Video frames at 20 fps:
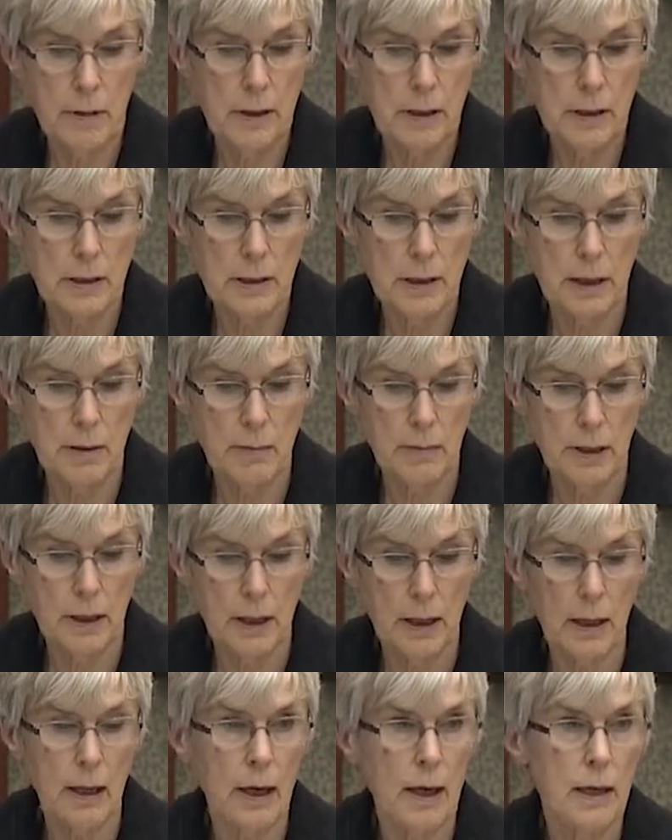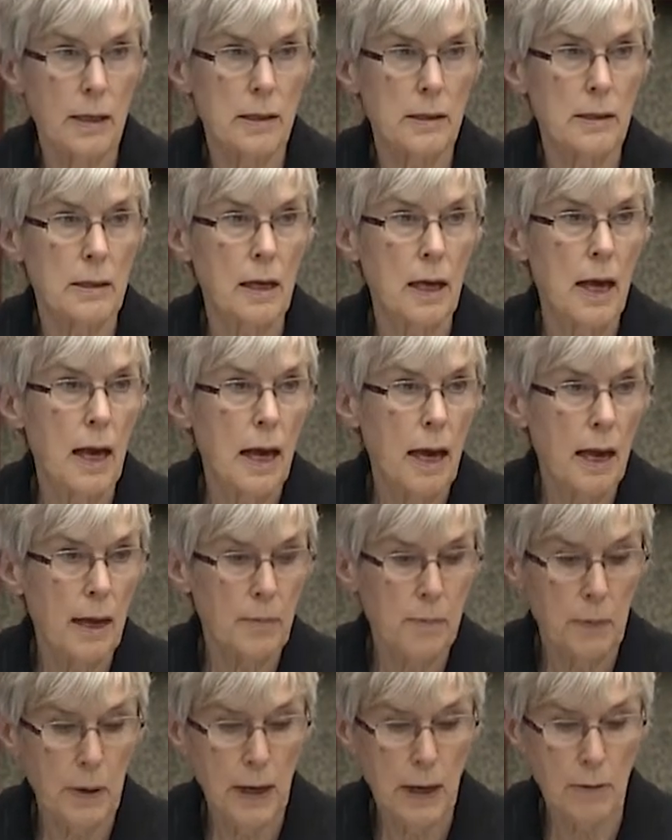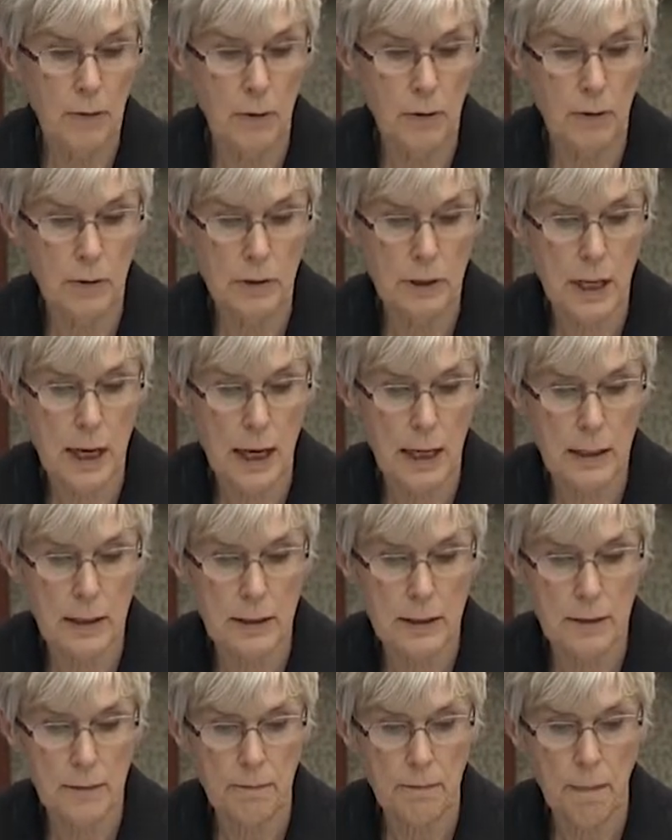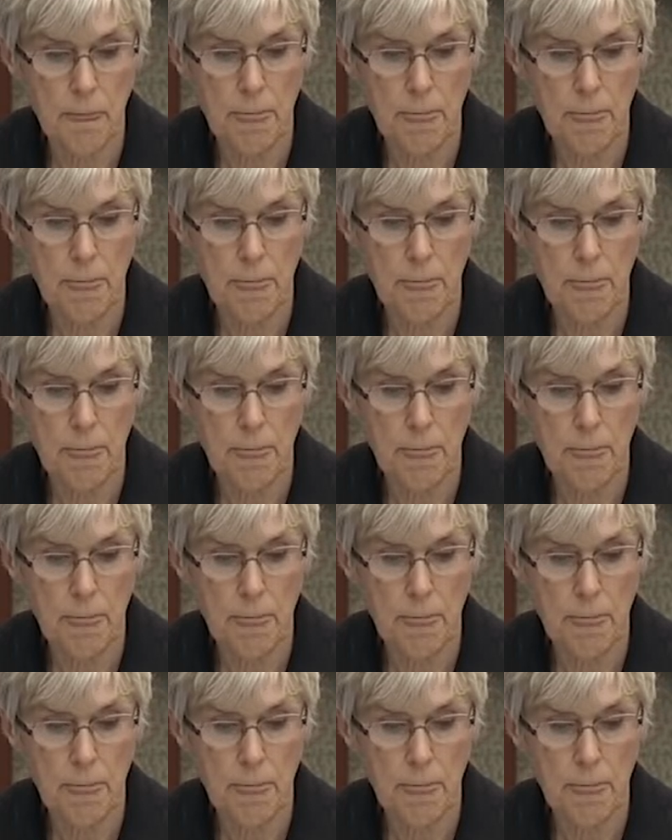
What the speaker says: the same thing as a payroll tax.